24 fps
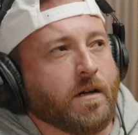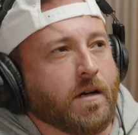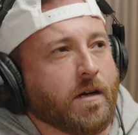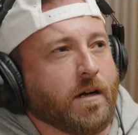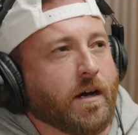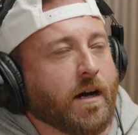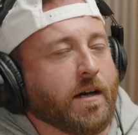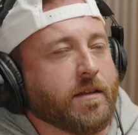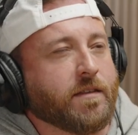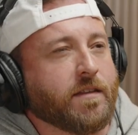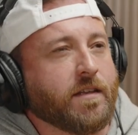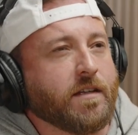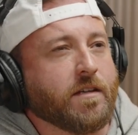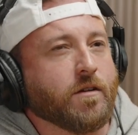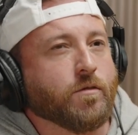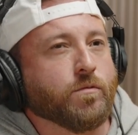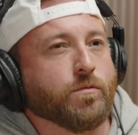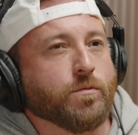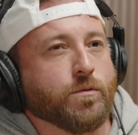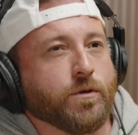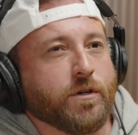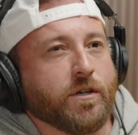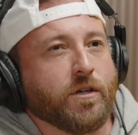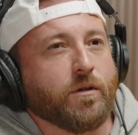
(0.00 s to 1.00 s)
I think a
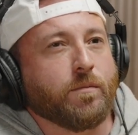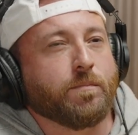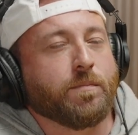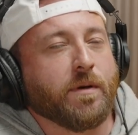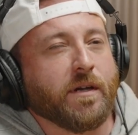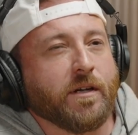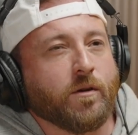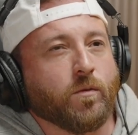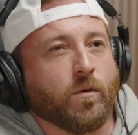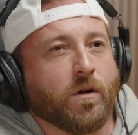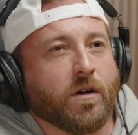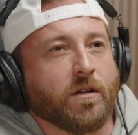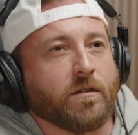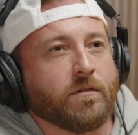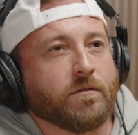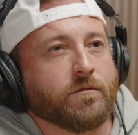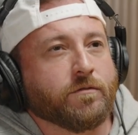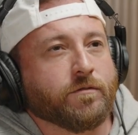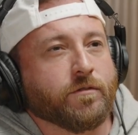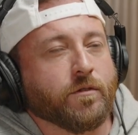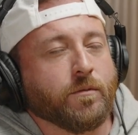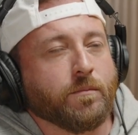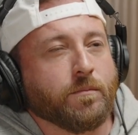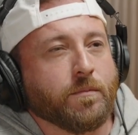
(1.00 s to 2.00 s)
real big one
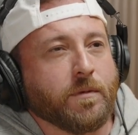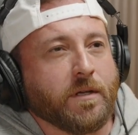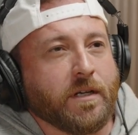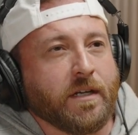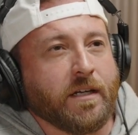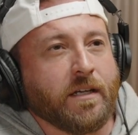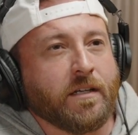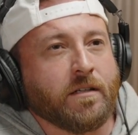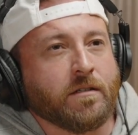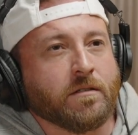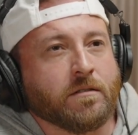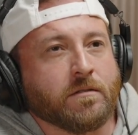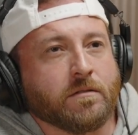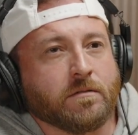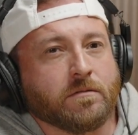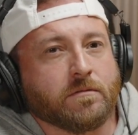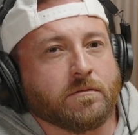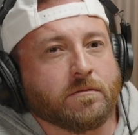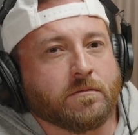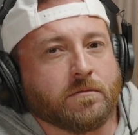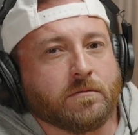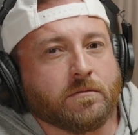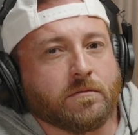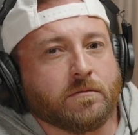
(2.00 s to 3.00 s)
for me,
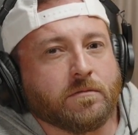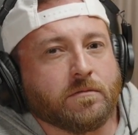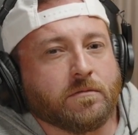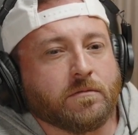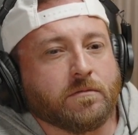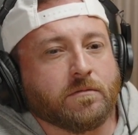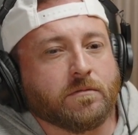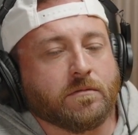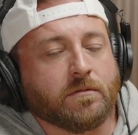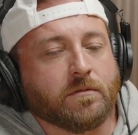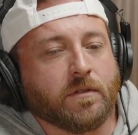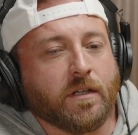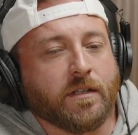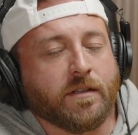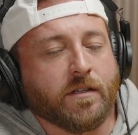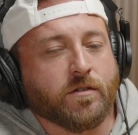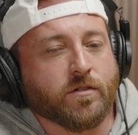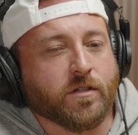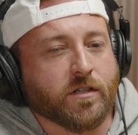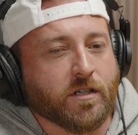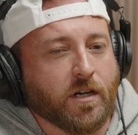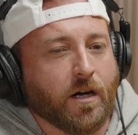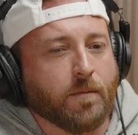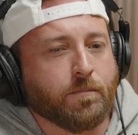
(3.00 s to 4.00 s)
and
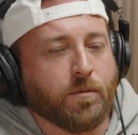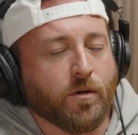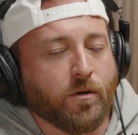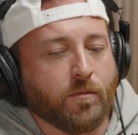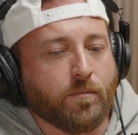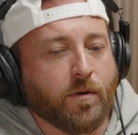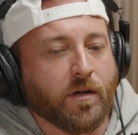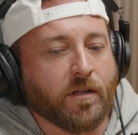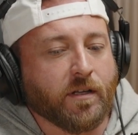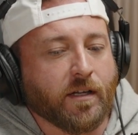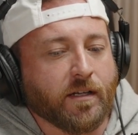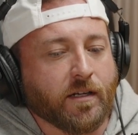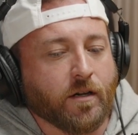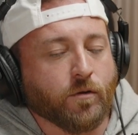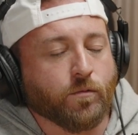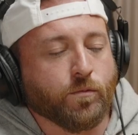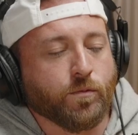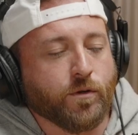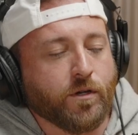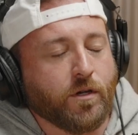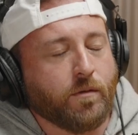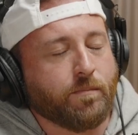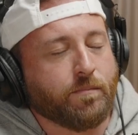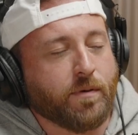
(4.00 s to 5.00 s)
there's a couple, but like a
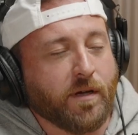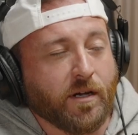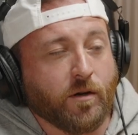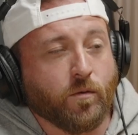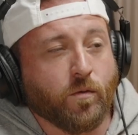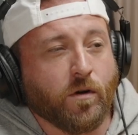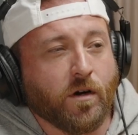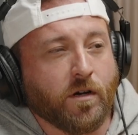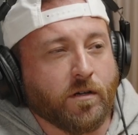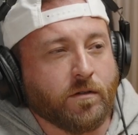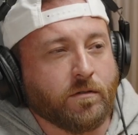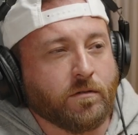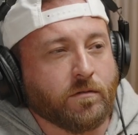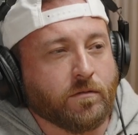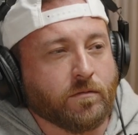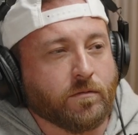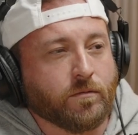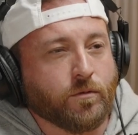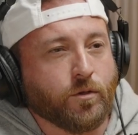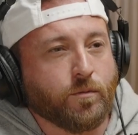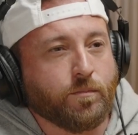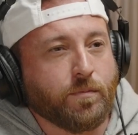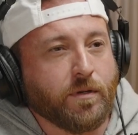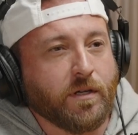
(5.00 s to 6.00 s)
real big one
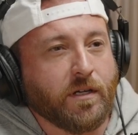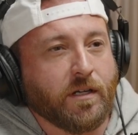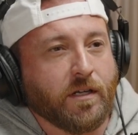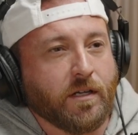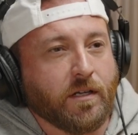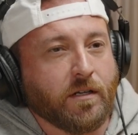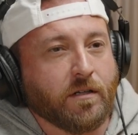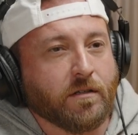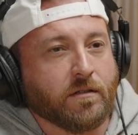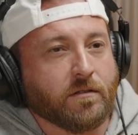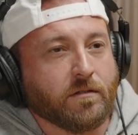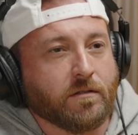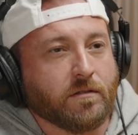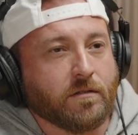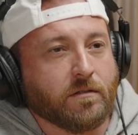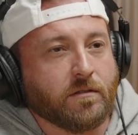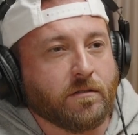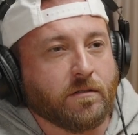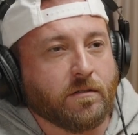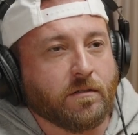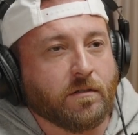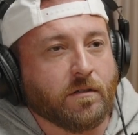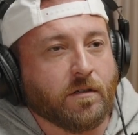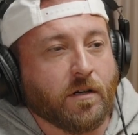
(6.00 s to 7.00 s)
would be
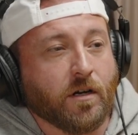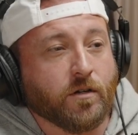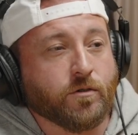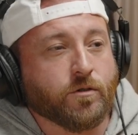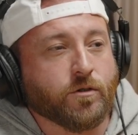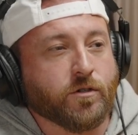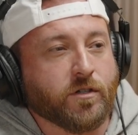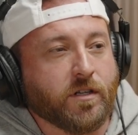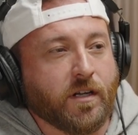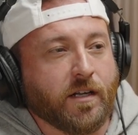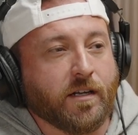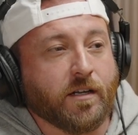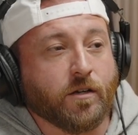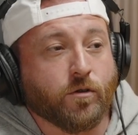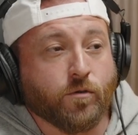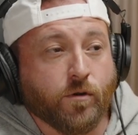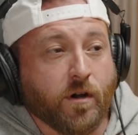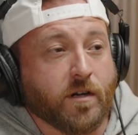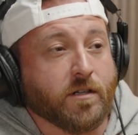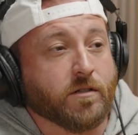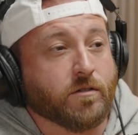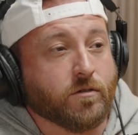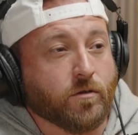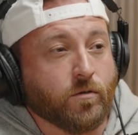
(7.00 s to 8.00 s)
understanding
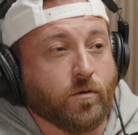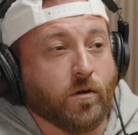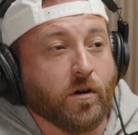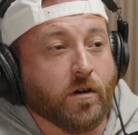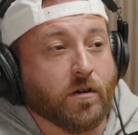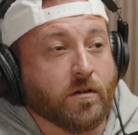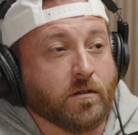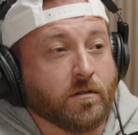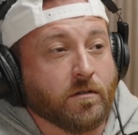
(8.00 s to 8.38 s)
credit score.